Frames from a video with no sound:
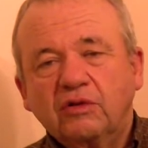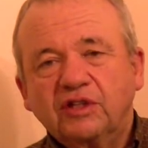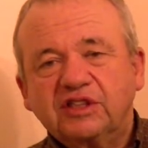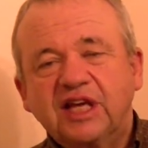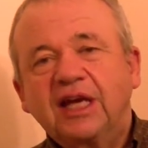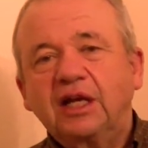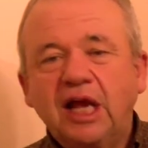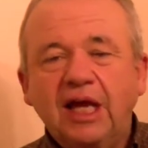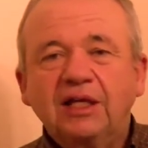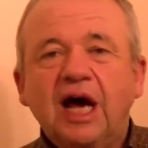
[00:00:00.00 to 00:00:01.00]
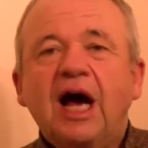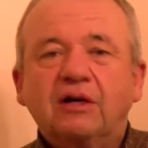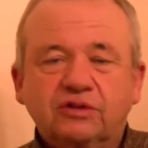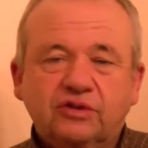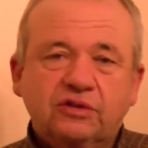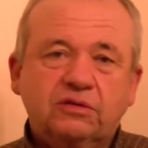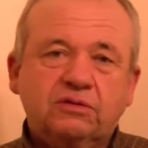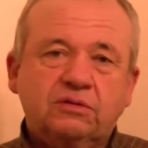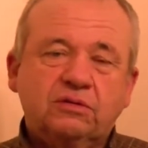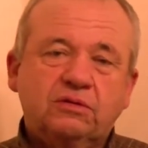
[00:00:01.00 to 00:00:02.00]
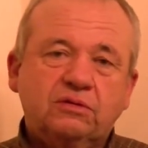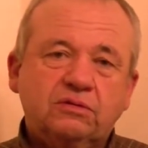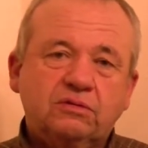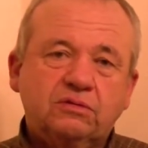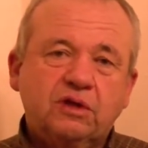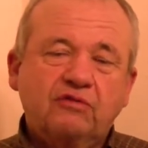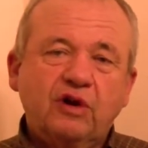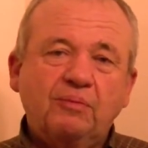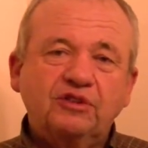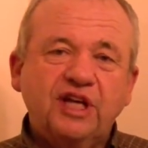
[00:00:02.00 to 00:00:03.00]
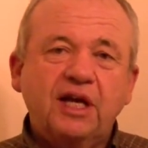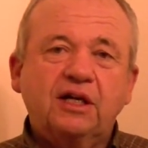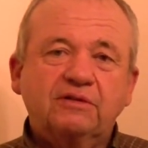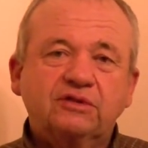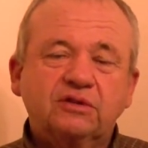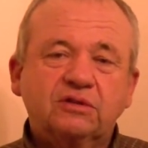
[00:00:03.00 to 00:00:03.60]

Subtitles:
the Senate and the House of Representatives.